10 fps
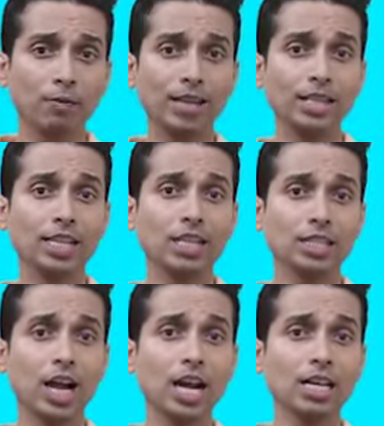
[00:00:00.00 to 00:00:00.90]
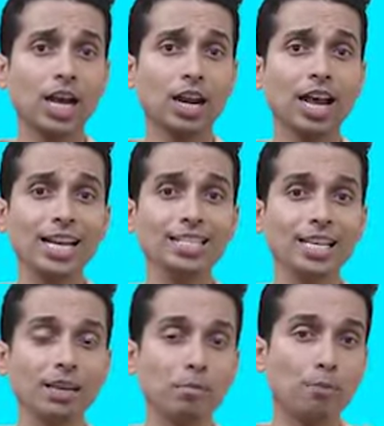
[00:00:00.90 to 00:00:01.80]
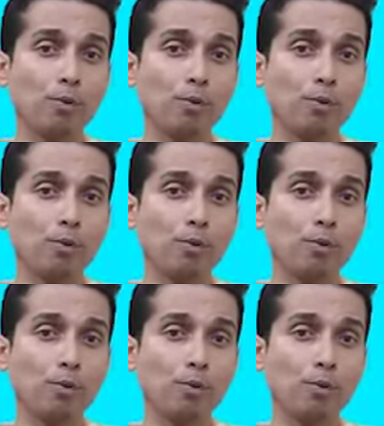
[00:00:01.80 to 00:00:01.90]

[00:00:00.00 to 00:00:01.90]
when they start arising,